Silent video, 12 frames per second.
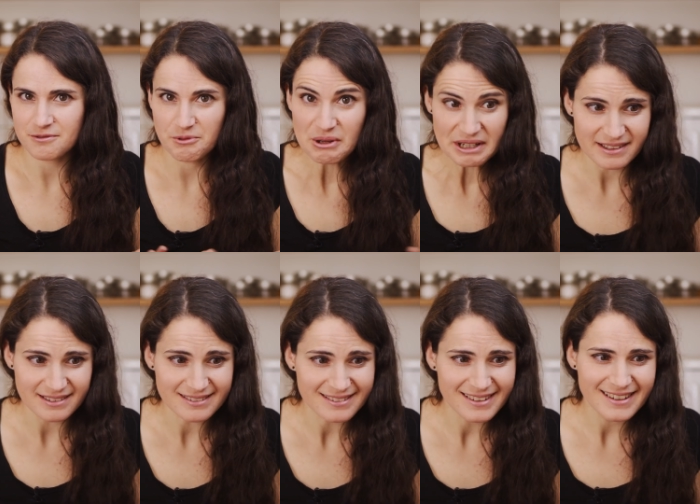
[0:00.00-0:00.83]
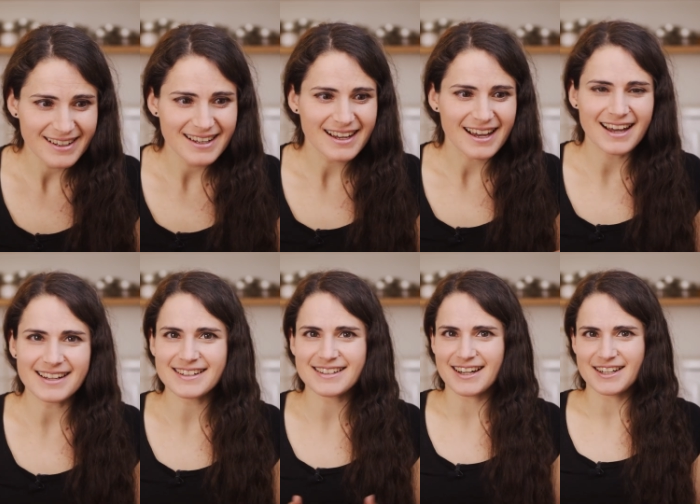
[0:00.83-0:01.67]
real, and
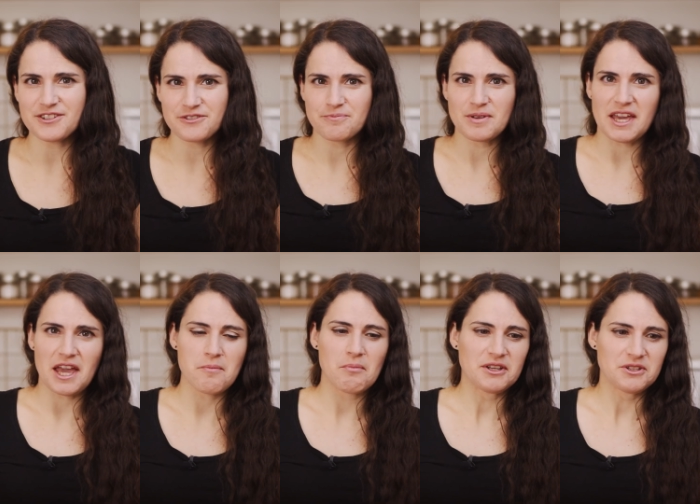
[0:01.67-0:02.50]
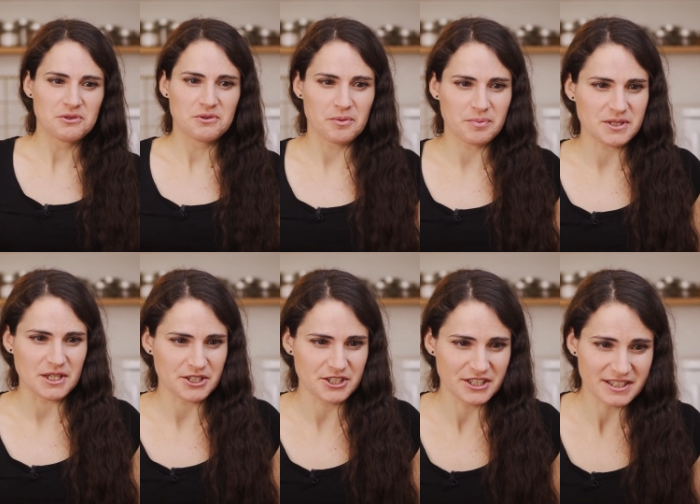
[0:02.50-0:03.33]
it kind of became my new
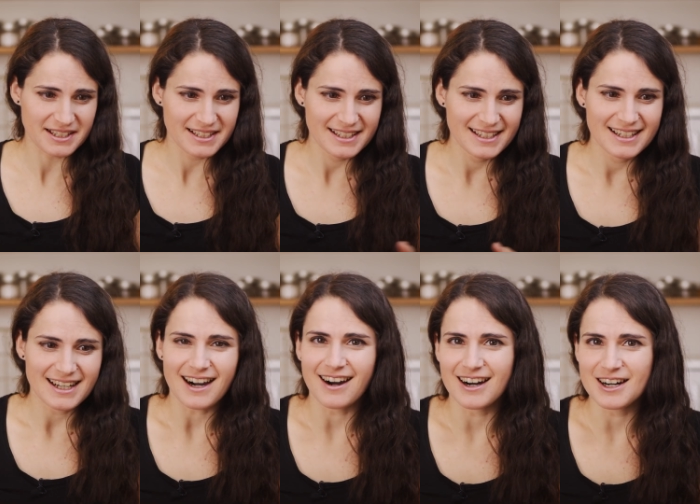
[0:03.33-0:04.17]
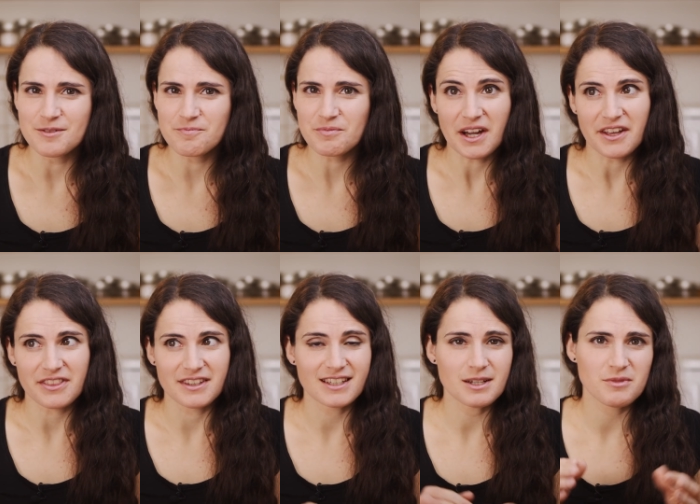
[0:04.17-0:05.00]
obsession. Um, I
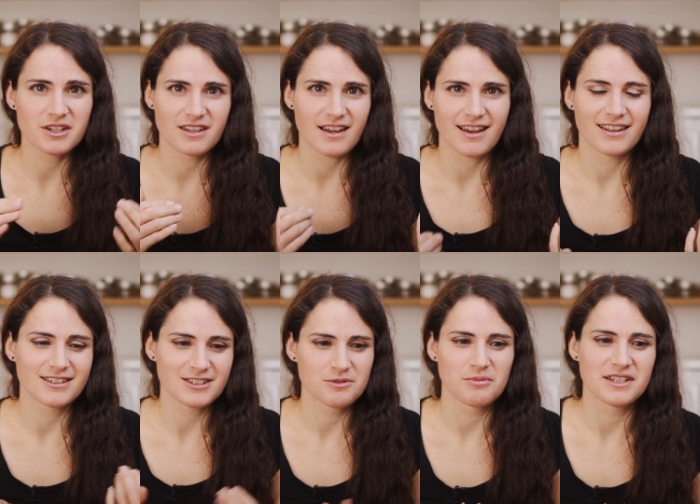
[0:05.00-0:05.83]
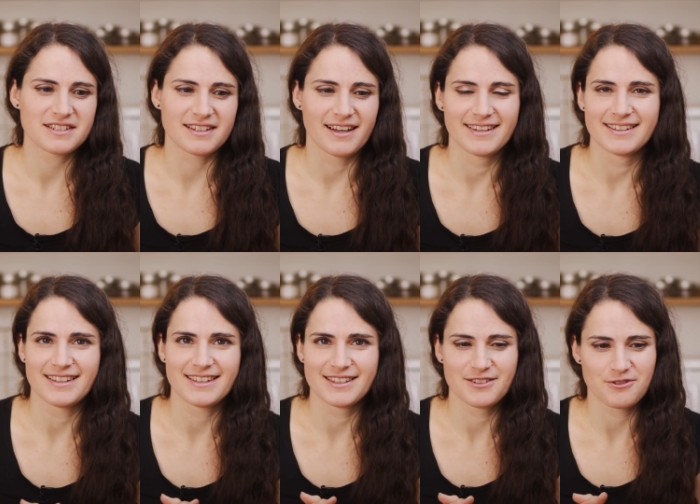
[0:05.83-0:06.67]
think I'm gonna add it to my styling
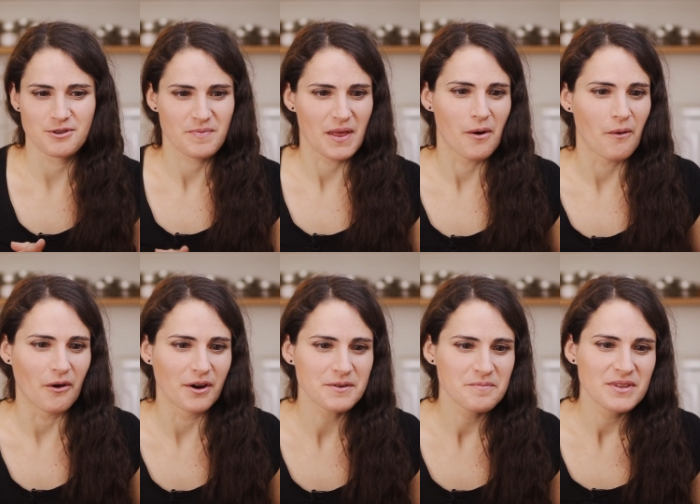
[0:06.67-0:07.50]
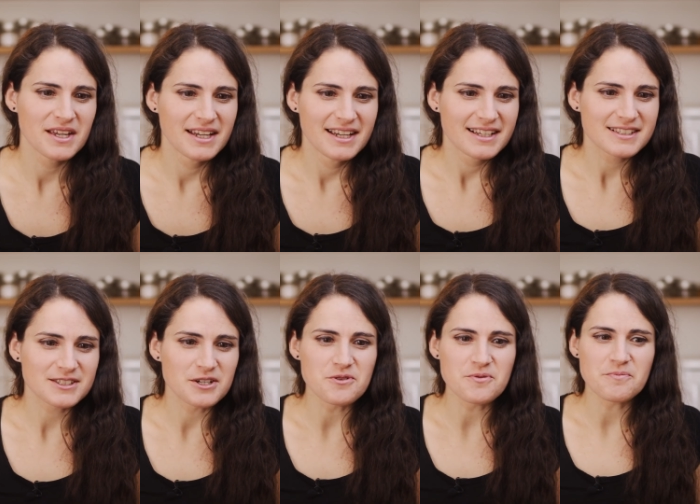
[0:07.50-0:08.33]
kit from now on.
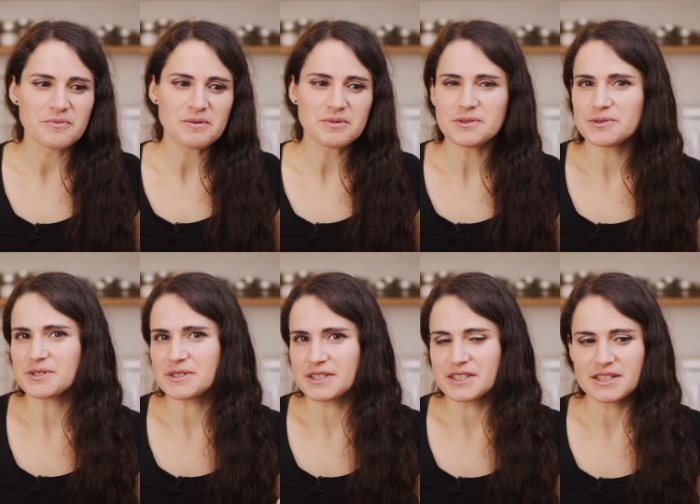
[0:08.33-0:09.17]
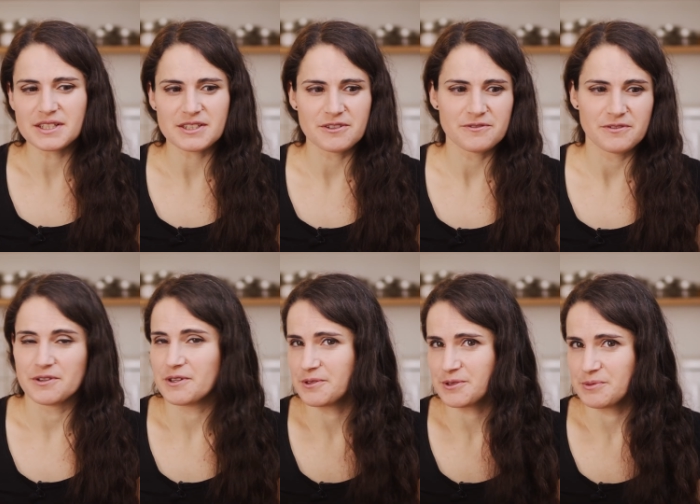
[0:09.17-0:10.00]
So maybe you'll see some
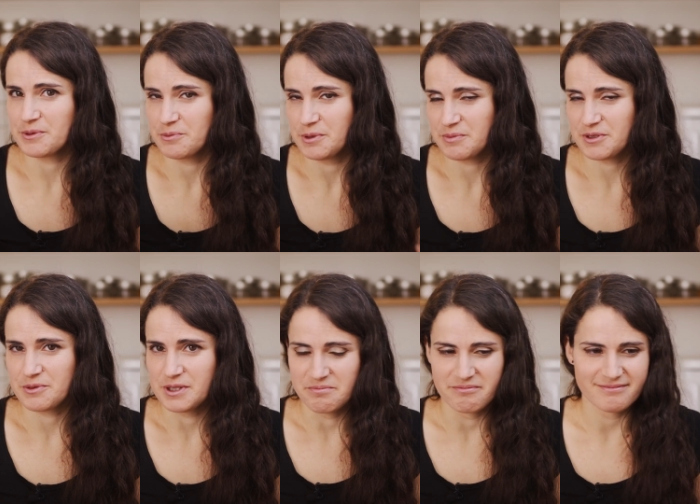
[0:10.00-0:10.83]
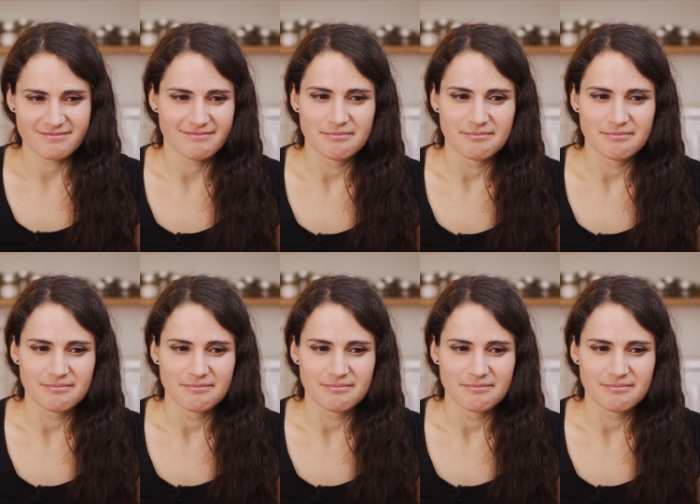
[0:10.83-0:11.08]
photos with whipped cream